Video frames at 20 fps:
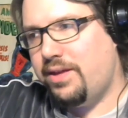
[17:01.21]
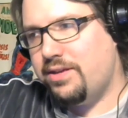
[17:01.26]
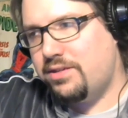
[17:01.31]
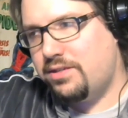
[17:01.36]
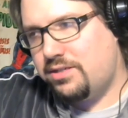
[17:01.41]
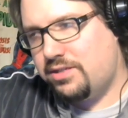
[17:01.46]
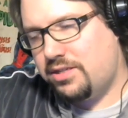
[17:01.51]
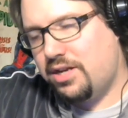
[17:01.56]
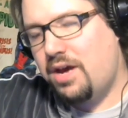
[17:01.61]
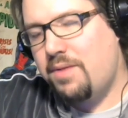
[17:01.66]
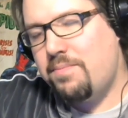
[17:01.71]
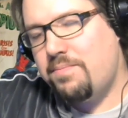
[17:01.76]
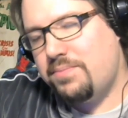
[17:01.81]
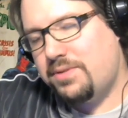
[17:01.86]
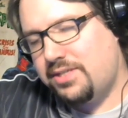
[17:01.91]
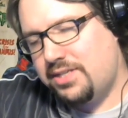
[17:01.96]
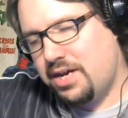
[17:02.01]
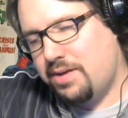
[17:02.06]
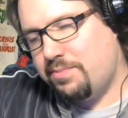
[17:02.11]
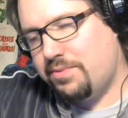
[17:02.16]

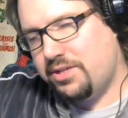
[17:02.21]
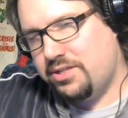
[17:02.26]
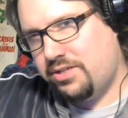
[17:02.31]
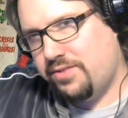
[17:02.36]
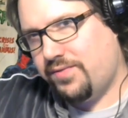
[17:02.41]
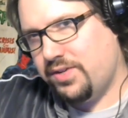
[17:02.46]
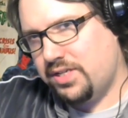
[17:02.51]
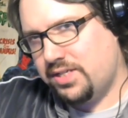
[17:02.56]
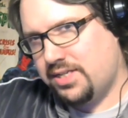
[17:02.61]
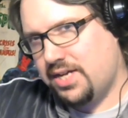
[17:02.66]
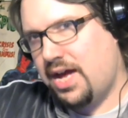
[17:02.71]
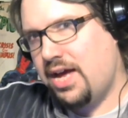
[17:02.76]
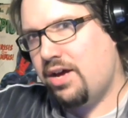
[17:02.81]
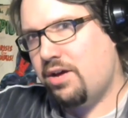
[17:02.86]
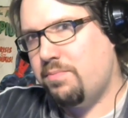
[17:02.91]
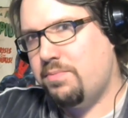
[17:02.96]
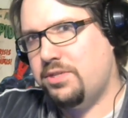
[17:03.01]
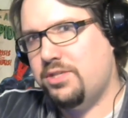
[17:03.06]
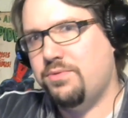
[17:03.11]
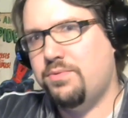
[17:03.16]
some semblance of a
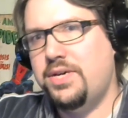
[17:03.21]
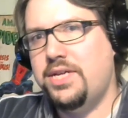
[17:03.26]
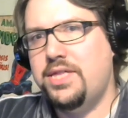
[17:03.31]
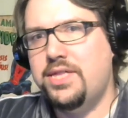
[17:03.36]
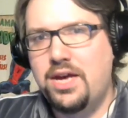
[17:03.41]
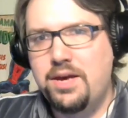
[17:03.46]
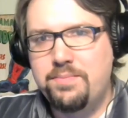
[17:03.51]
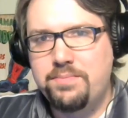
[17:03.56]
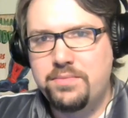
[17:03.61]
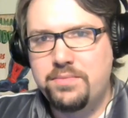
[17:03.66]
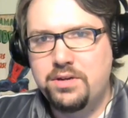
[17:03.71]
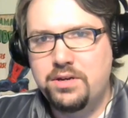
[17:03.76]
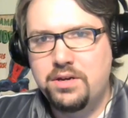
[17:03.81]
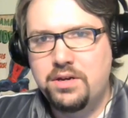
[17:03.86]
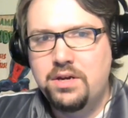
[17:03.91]
style between them,